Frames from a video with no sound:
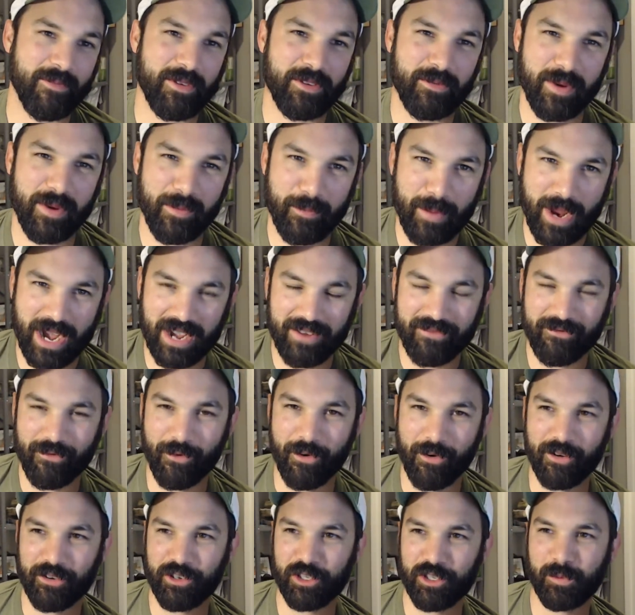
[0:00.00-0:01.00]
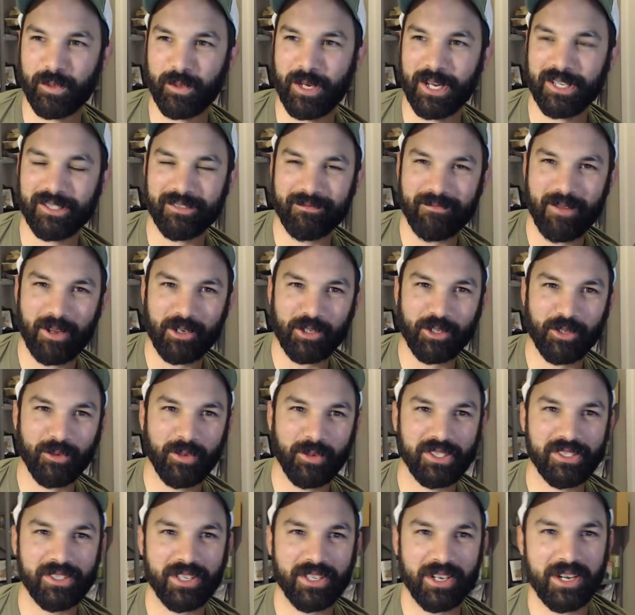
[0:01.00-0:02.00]
of back and forth, just because I'm not sure
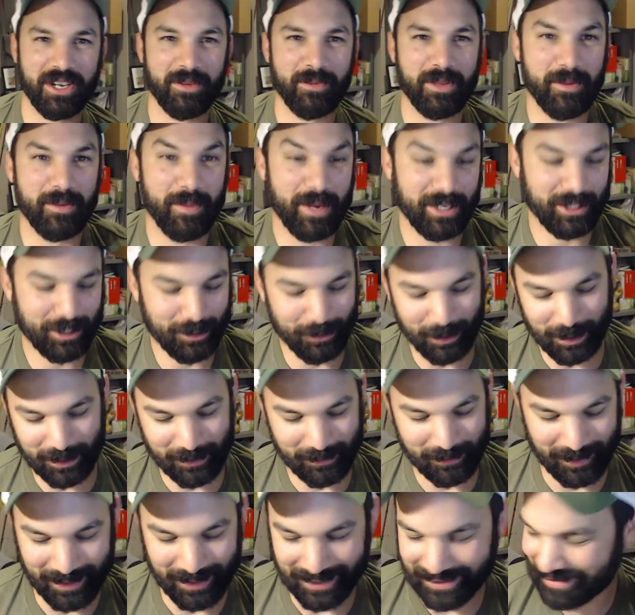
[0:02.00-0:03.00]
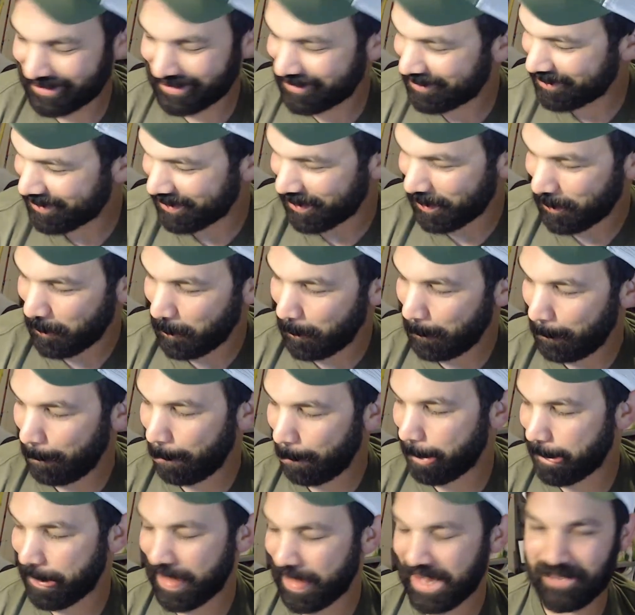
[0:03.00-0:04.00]
what's going to be the best choice for us. So
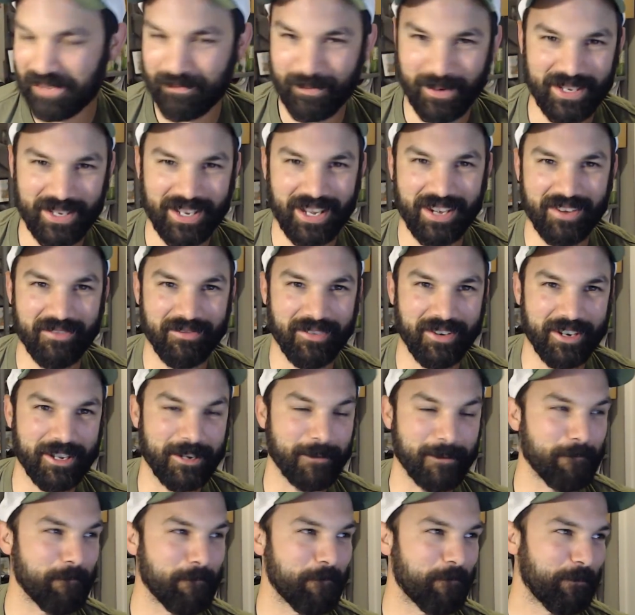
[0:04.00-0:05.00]
it's been kind of funny.